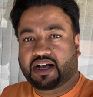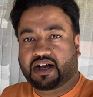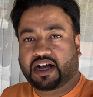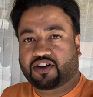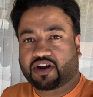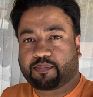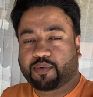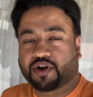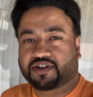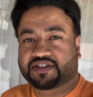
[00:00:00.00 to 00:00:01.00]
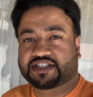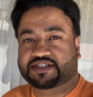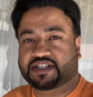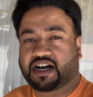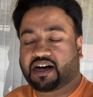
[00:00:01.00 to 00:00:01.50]
I gonna put on
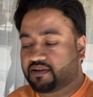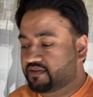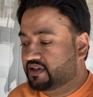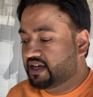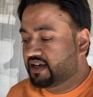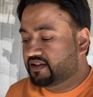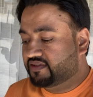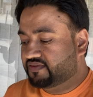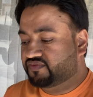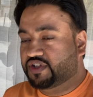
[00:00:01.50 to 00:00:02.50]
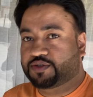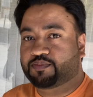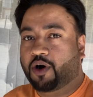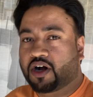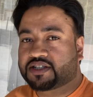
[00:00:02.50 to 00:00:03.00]
this uh, this
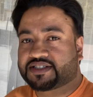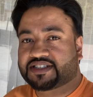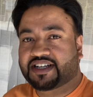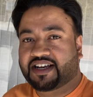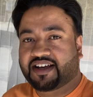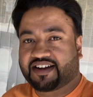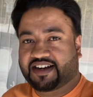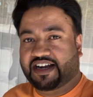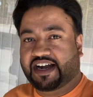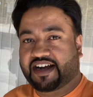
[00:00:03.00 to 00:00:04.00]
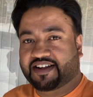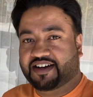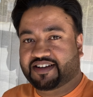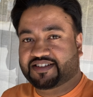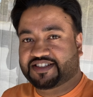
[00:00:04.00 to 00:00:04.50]
box and
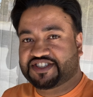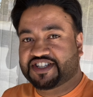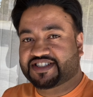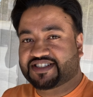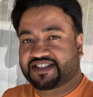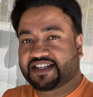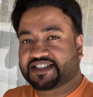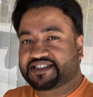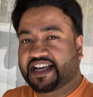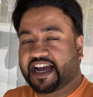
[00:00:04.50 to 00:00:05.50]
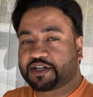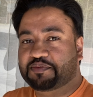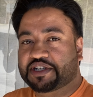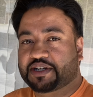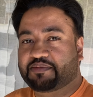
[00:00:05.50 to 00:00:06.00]
uh, this is exact
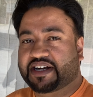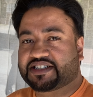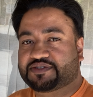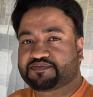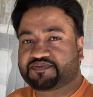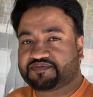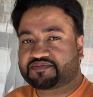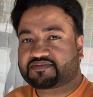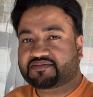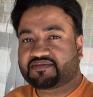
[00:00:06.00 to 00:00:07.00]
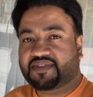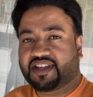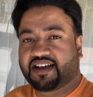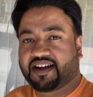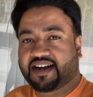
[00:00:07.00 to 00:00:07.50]
measurements
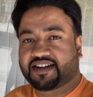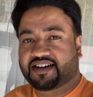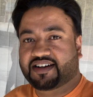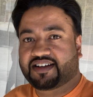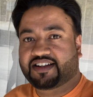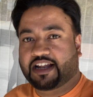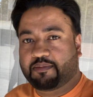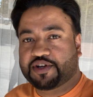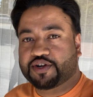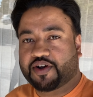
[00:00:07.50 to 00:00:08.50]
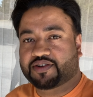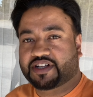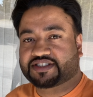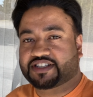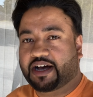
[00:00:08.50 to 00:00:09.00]
and uh, let me show you
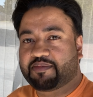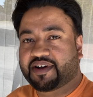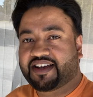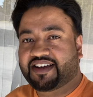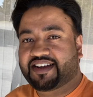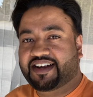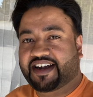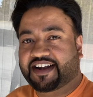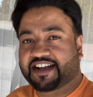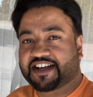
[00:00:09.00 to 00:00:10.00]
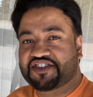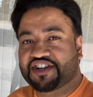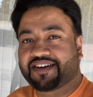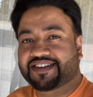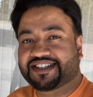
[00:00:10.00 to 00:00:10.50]
the sub and I can
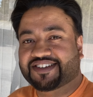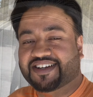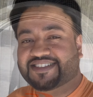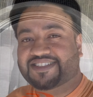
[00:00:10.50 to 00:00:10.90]
share with you guys.